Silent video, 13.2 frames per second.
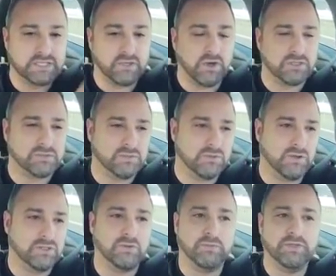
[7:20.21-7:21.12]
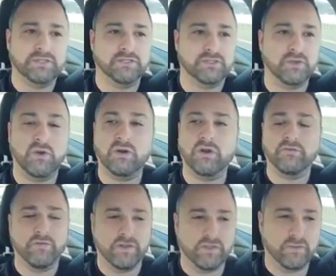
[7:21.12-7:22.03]
That's awesome, Toronto Pizza. So a
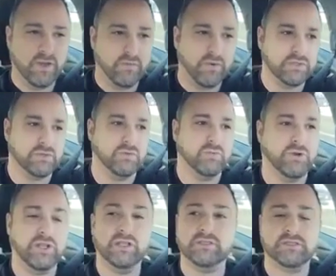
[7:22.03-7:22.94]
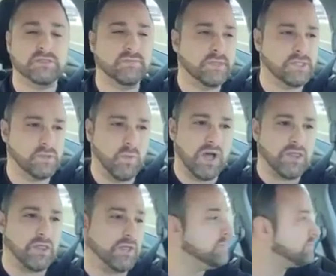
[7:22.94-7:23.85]
good friend of mine runs Uber Eats,
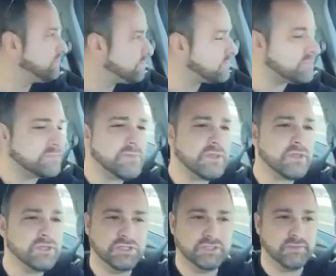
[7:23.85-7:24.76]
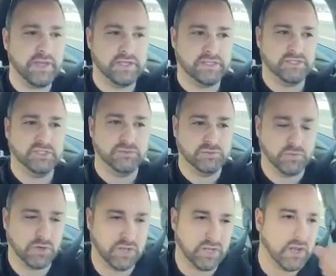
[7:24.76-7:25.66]
Swathi. She's amazing. She
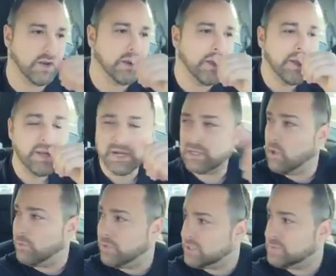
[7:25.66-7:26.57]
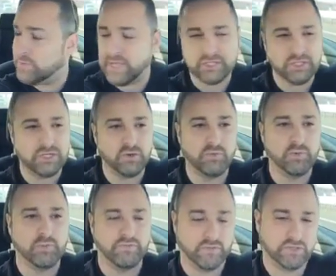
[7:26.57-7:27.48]
was working on global expansion at
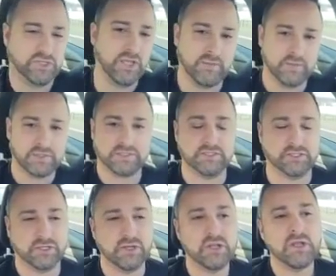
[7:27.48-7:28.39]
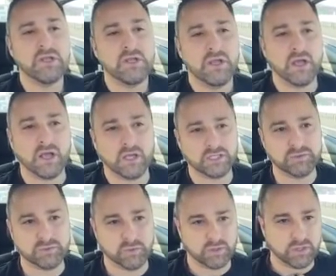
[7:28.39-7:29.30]
Uber before she gave me this t-shirt.
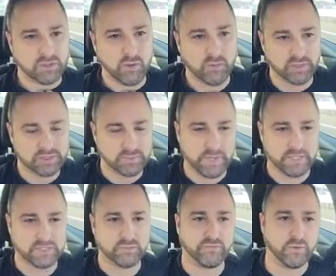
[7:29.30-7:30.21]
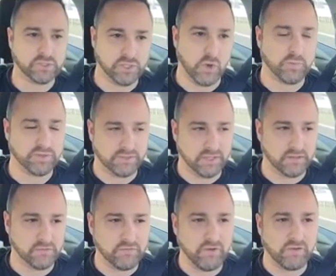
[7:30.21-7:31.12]
She was working on global expansion before she opened the
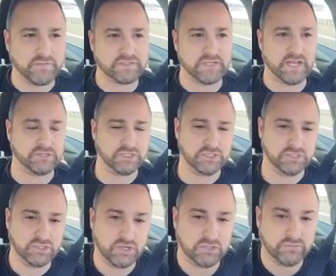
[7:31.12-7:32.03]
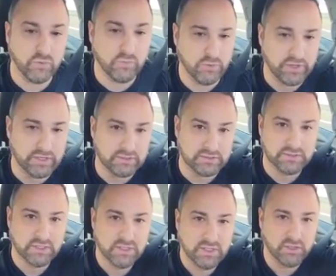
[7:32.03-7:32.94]
Tel Aviv office, and now she's in charge of Uber
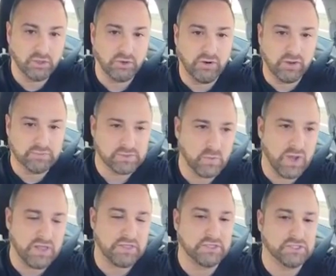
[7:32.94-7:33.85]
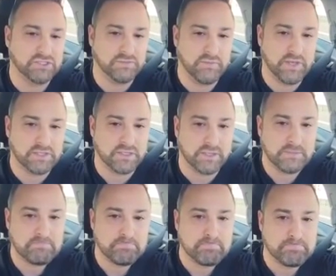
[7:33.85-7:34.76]
Eats. Look her up, Swathi. She's amazing.